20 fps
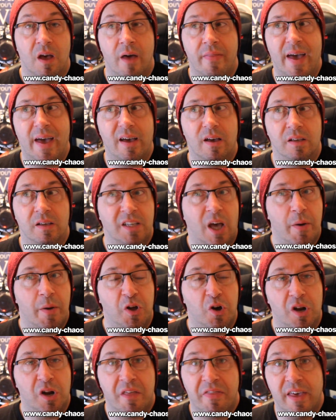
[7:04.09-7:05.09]
And that is
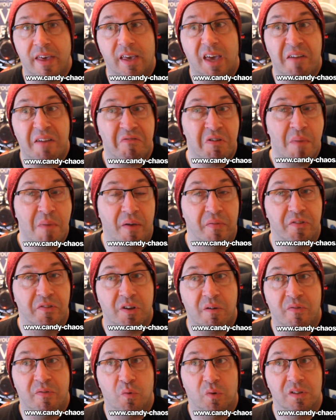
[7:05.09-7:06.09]
going on, I think, every month.
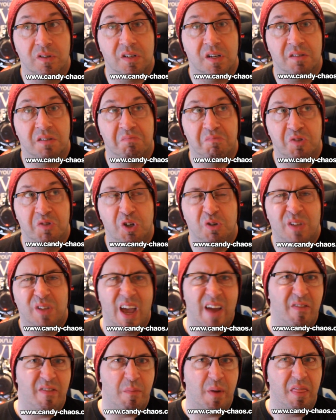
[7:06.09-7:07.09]
So if you want to use
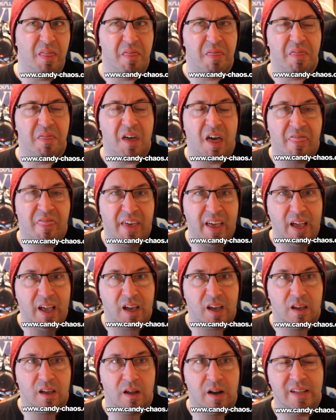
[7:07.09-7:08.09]
that every month, I
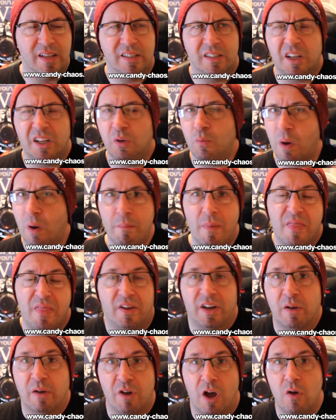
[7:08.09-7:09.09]
think, unless it's only one month,
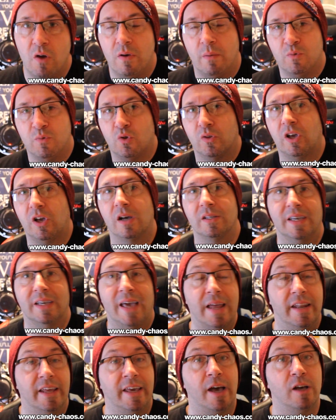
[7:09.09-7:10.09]
I don't know. I'm sure the guys at
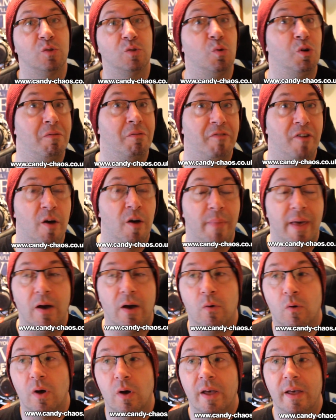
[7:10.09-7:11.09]
Candy Chaos will confirm
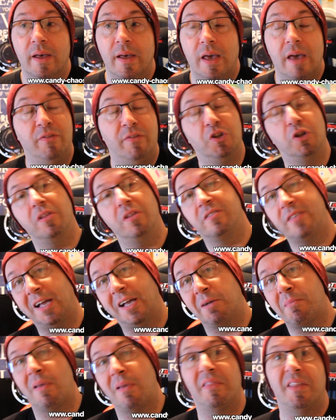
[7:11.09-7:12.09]
that. Or if you do it the
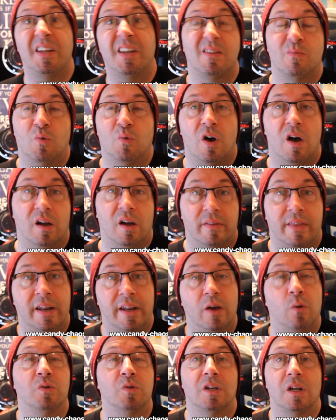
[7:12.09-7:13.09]
second month, it doesn't work, then
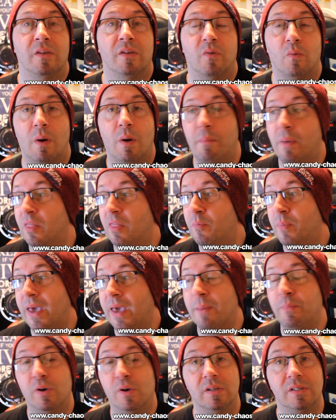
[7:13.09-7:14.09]
it was only for one month. But
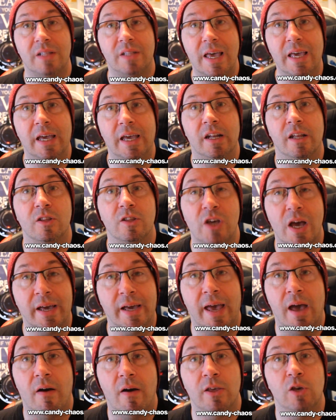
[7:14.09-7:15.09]
yeah, put Snake in at
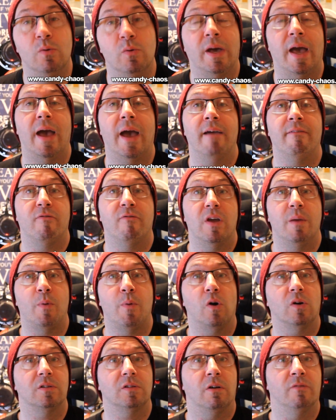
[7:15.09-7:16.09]
checkout and you'll get a free
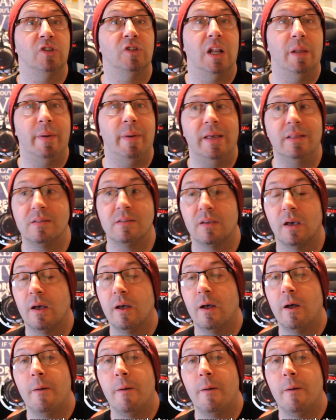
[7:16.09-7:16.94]
box of jelly beans.